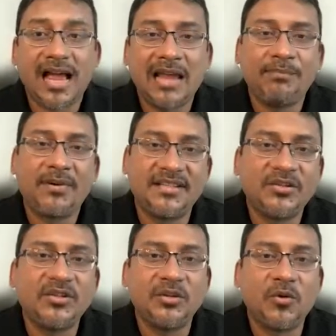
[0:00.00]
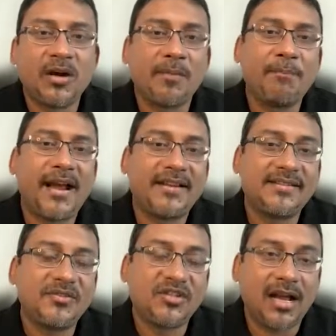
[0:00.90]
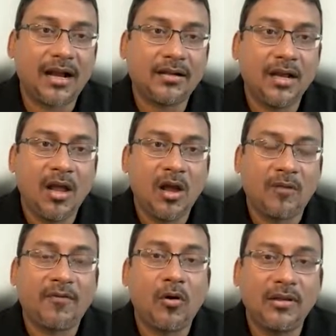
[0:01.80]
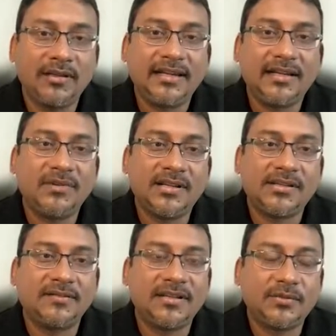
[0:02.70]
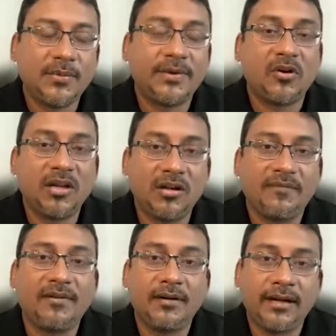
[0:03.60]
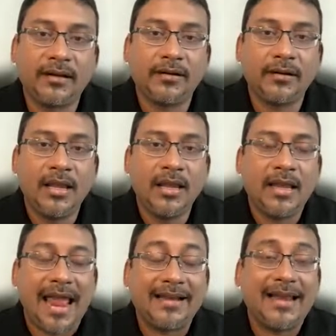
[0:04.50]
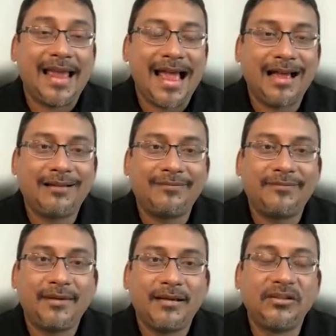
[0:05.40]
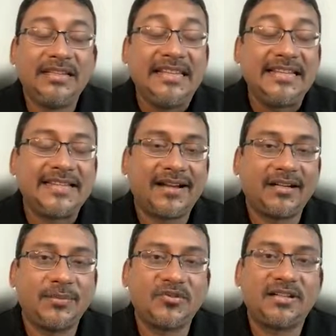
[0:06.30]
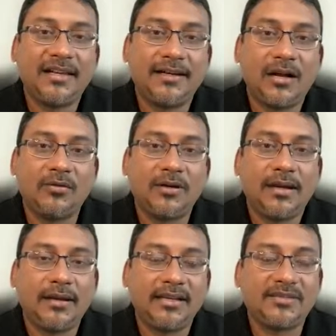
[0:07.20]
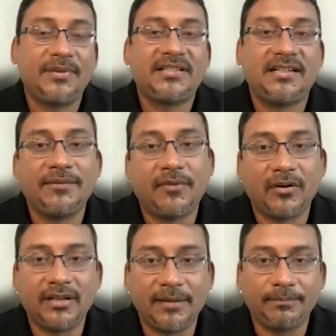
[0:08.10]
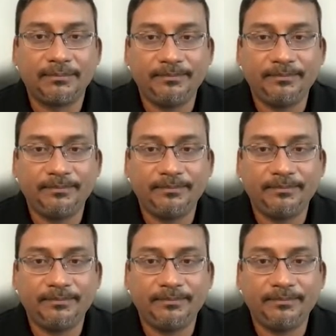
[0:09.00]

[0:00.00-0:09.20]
I present to you a comparison chart of all the AWS services we were talking of earlier and have these attributes laid down explicitly for them.